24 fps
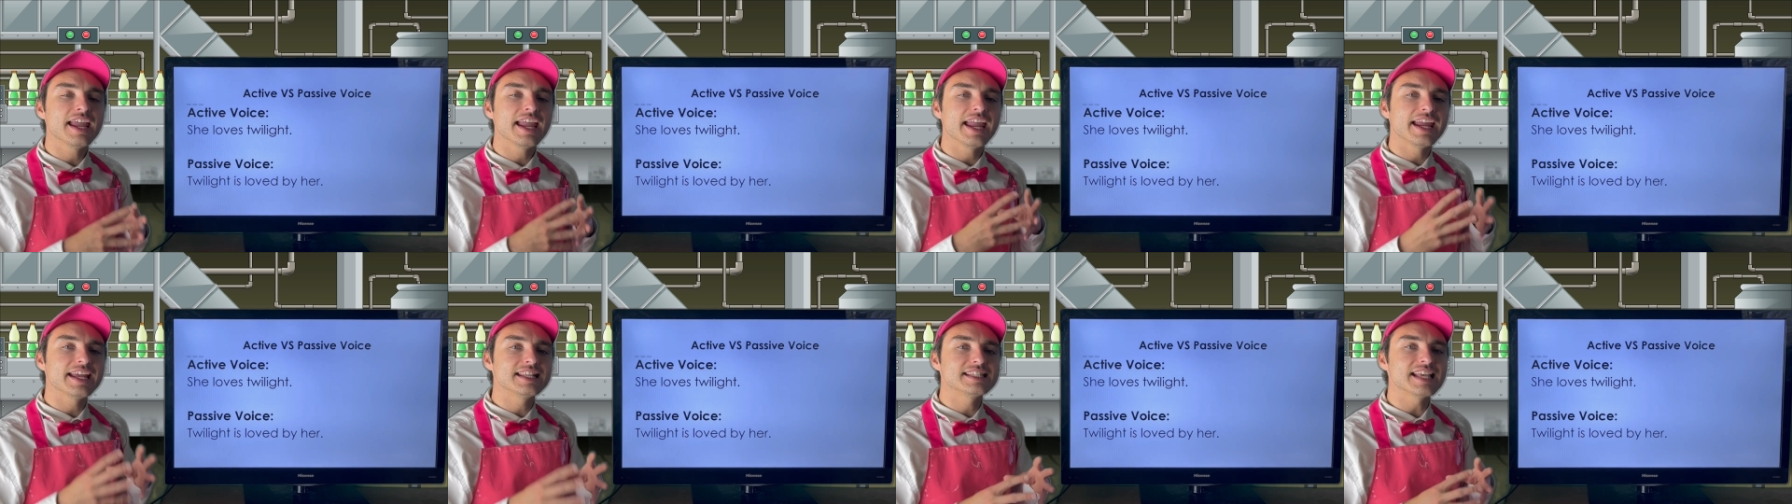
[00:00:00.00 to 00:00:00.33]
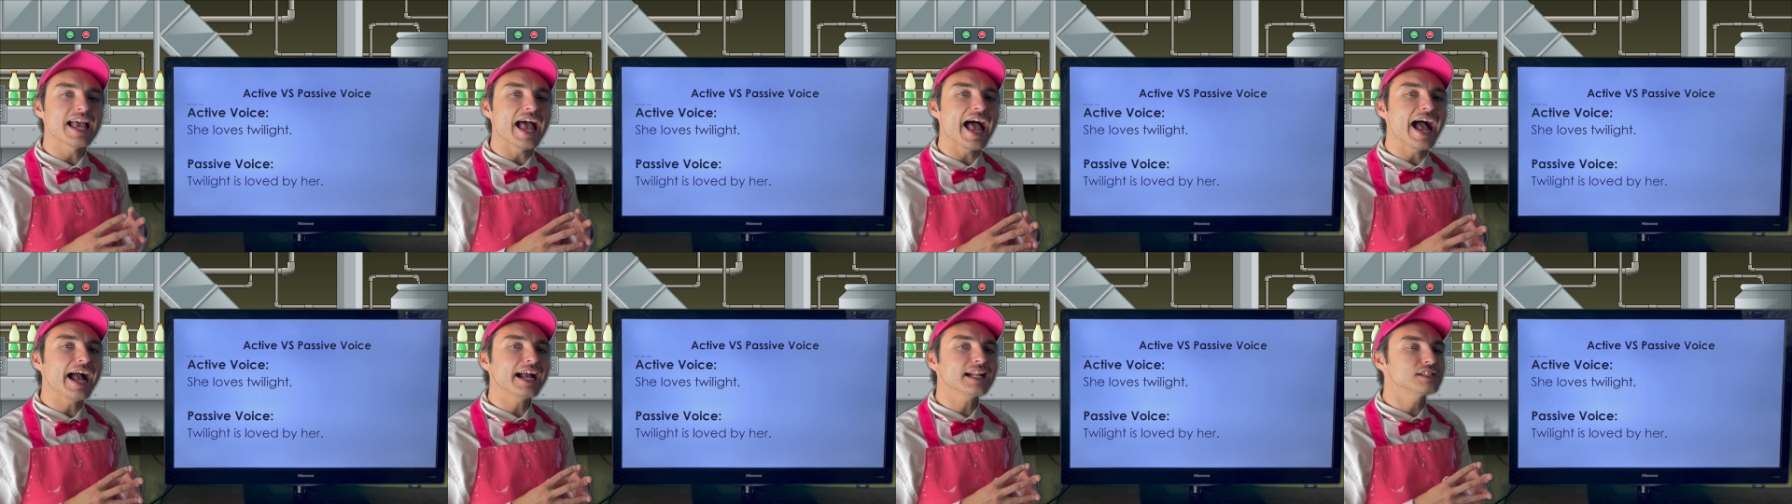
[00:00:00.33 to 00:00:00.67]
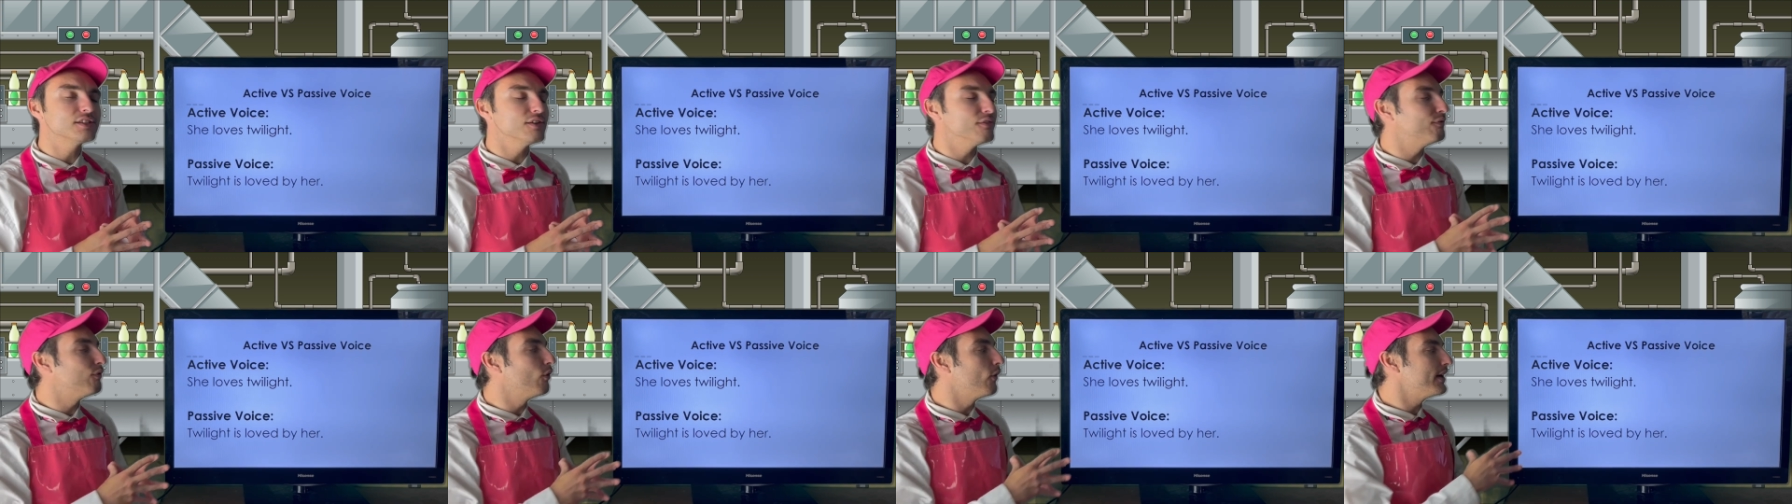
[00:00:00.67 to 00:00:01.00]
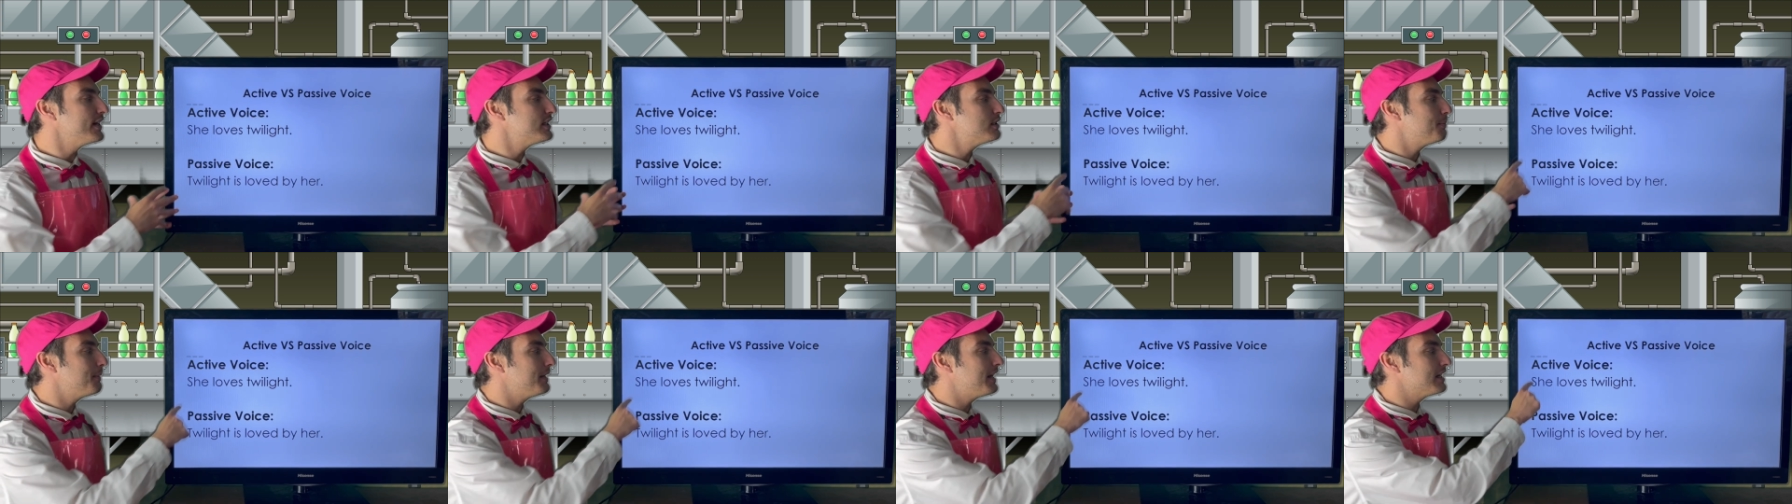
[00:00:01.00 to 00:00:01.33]
It's active
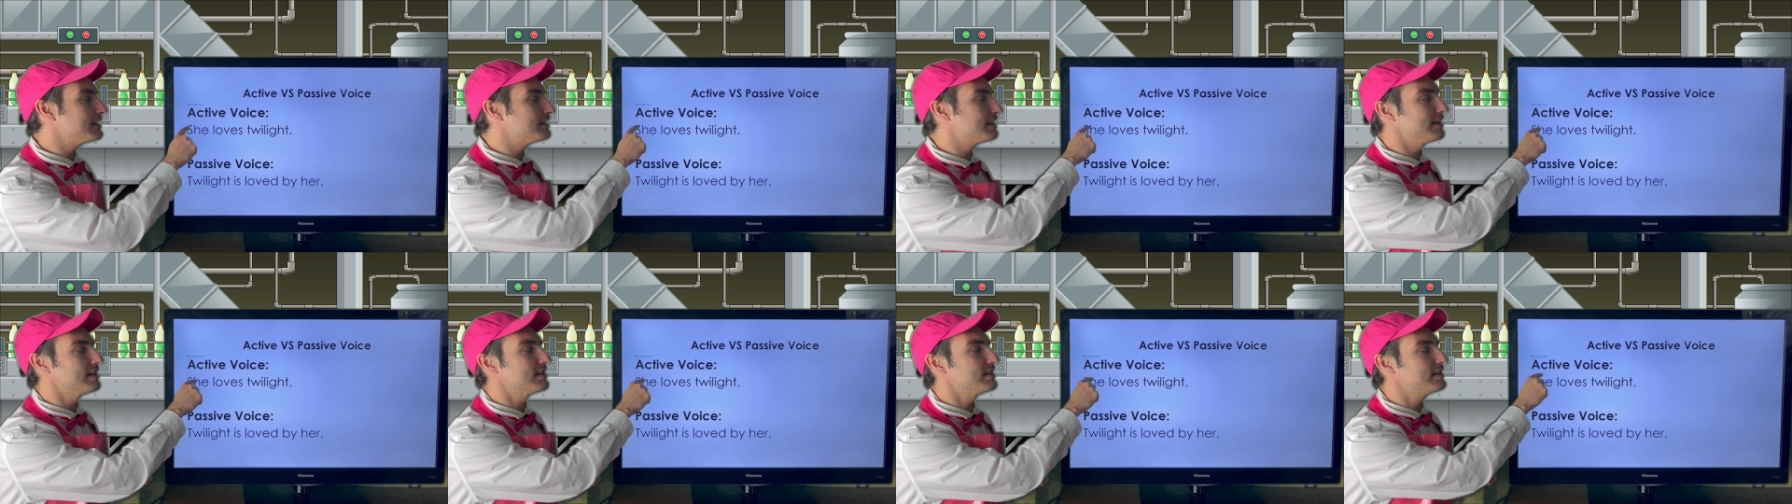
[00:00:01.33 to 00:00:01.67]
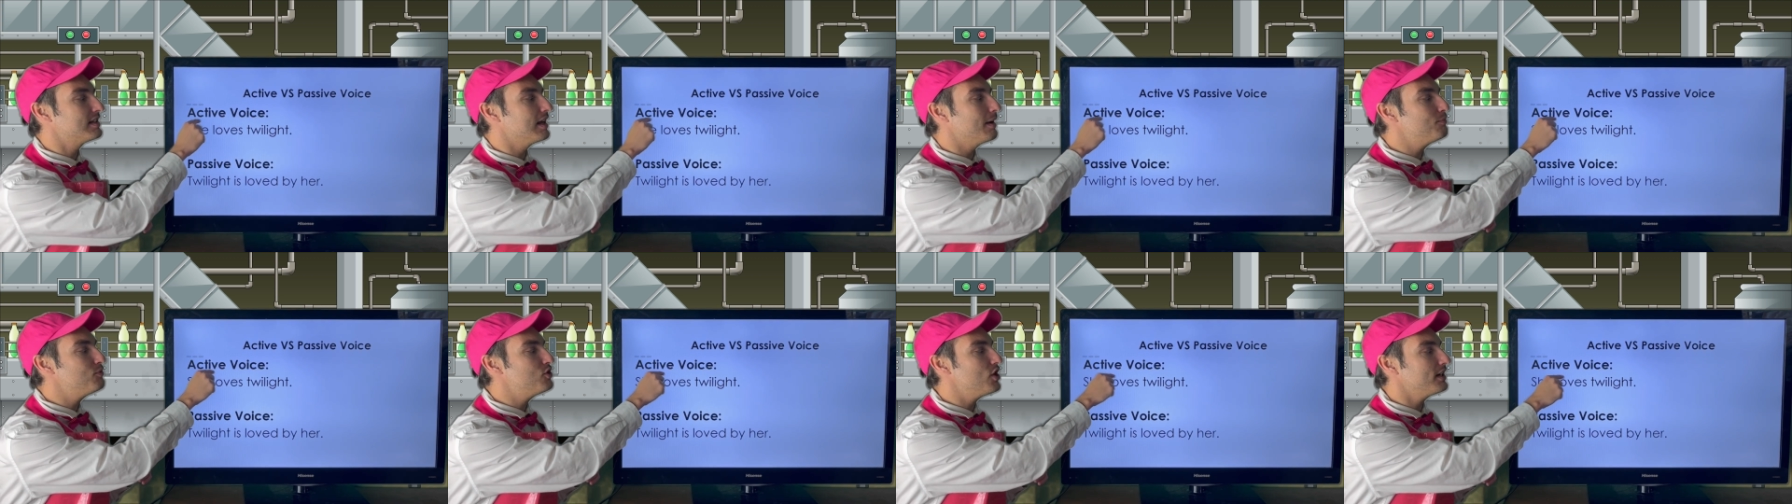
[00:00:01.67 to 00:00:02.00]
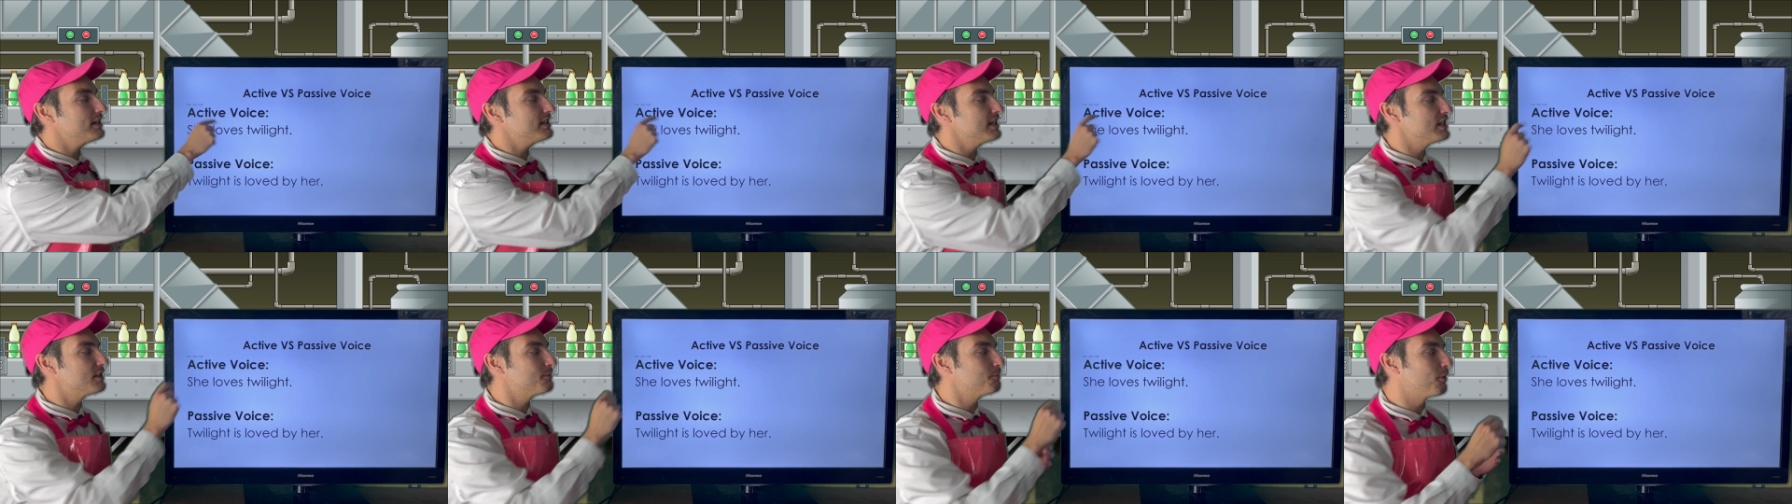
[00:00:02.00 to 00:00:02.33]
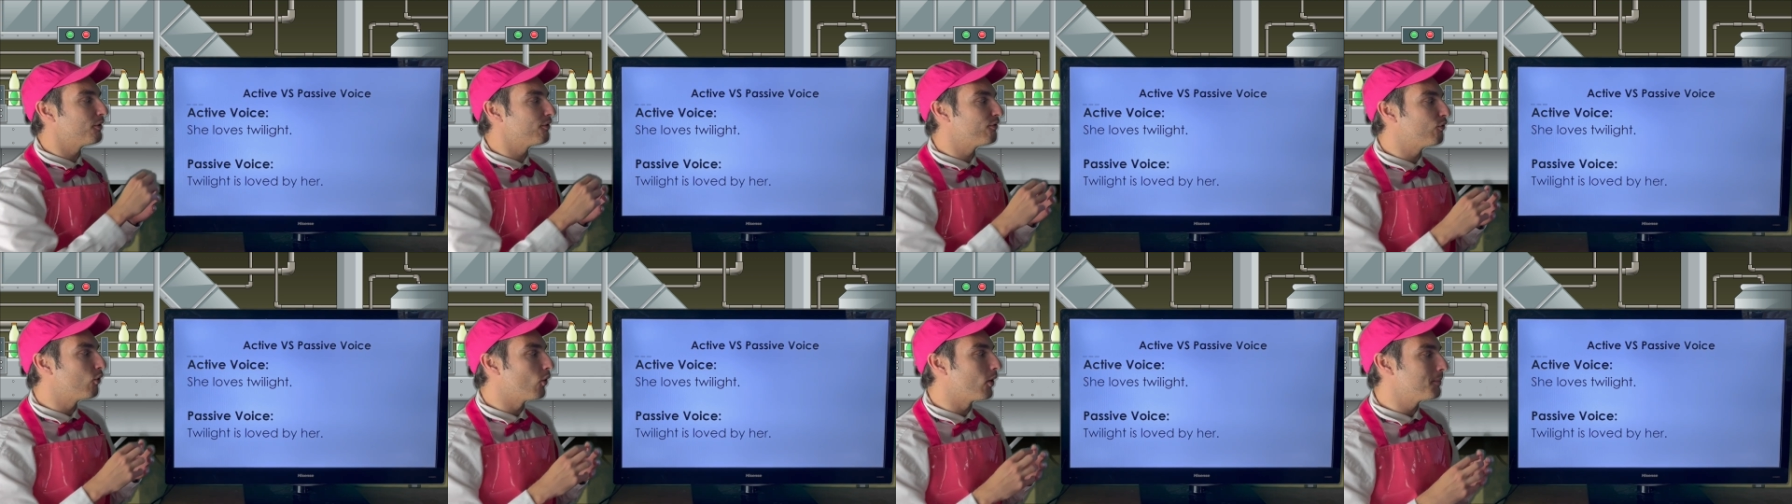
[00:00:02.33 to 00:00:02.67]
voice because the subject is
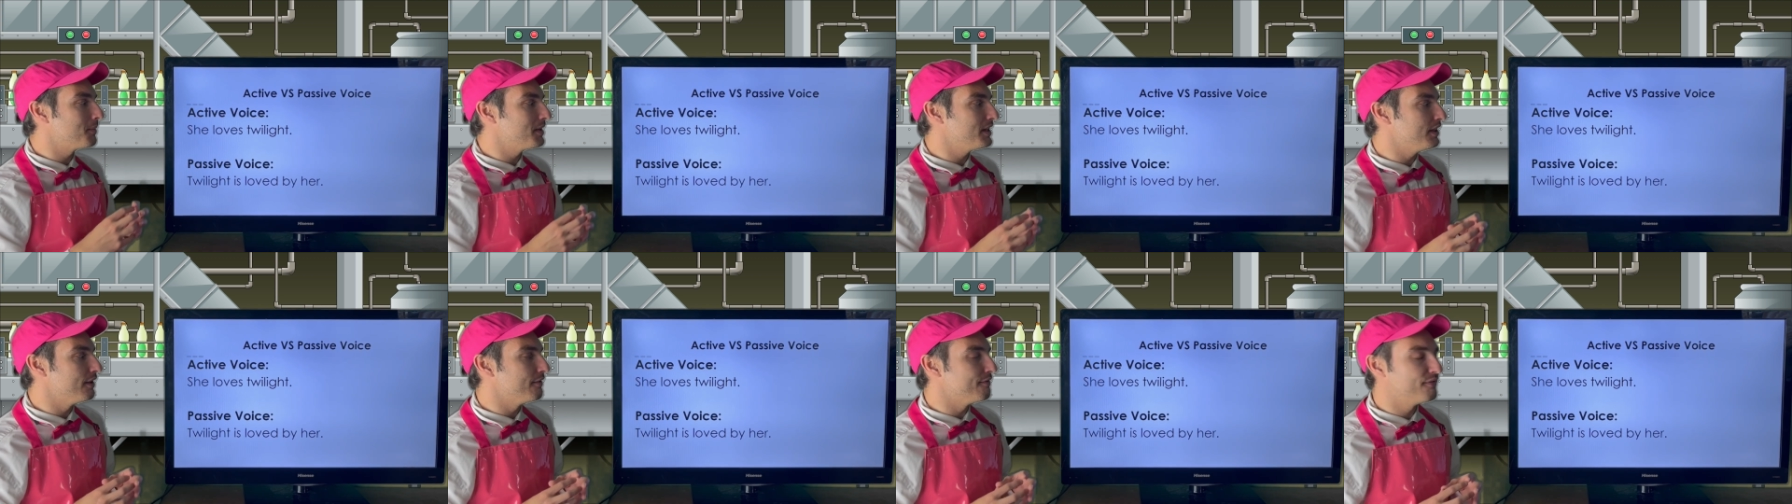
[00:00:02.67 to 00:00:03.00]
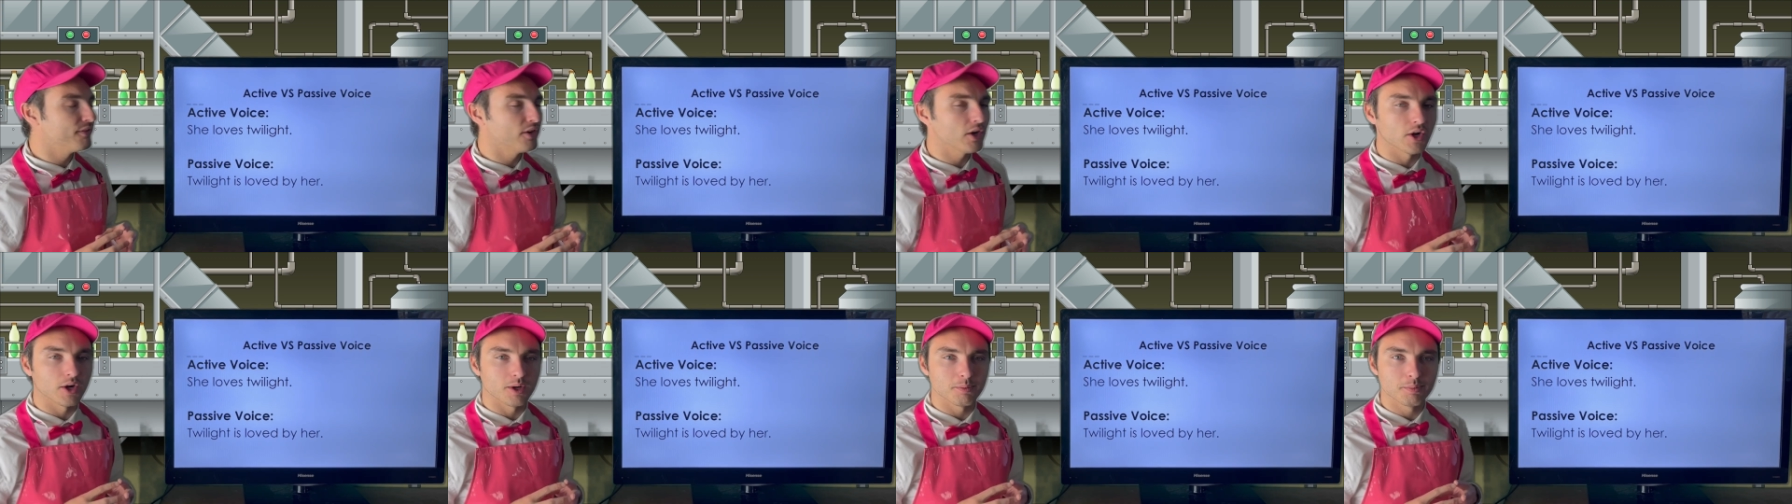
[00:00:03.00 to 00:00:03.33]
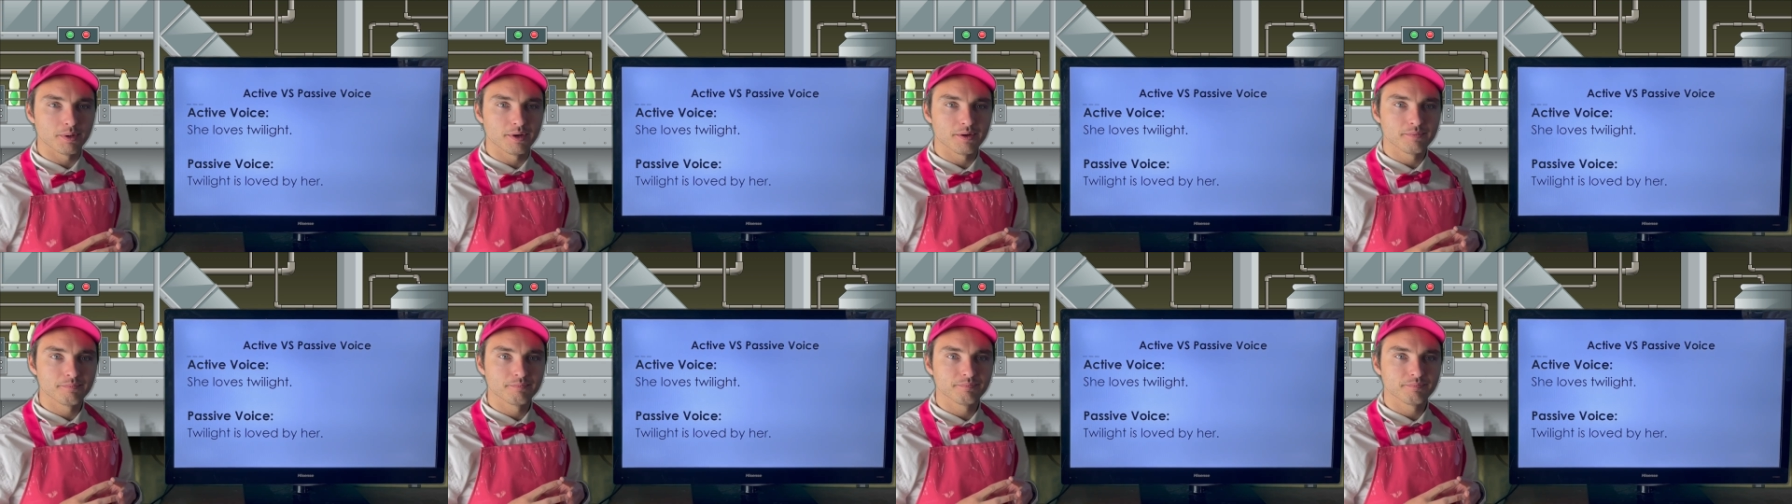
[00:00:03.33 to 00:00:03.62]
performing the verb.